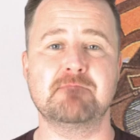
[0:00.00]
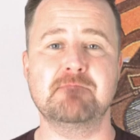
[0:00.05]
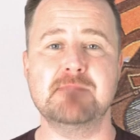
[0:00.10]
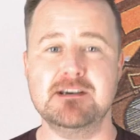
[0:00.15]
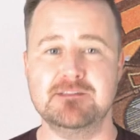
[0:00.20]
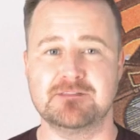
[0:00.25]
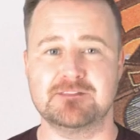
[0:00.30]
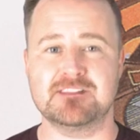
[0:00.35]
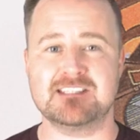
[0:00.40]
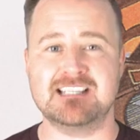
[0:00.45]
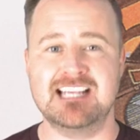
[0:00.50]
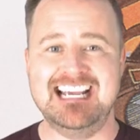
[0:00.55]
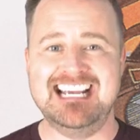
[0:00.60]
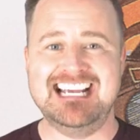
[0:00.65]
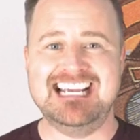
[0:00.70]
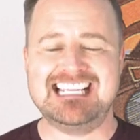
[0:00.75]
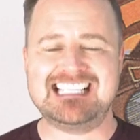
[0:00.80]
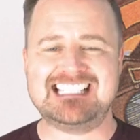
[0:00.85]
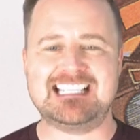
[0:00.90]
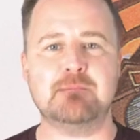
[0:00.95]
months,
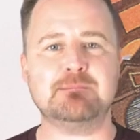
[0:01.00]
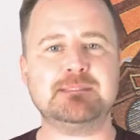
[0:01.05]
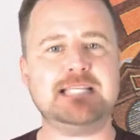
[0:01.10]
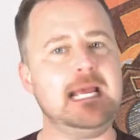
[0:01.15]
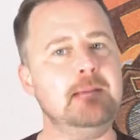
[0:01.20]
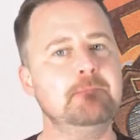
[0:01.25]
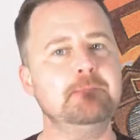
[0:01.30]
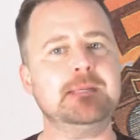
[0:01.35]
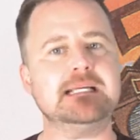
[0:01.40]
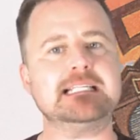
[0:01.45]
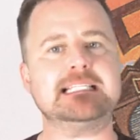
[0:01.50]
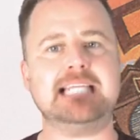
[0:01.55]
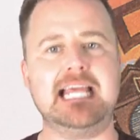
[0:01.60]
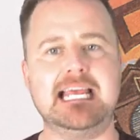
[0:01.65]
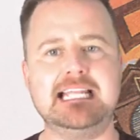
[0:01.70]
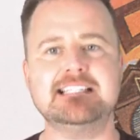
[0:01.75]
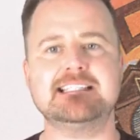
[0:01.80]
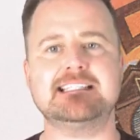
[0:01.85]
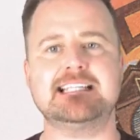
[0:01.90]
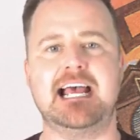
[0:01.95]
September
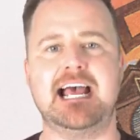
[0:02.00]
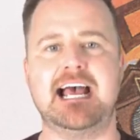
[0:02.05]
tends to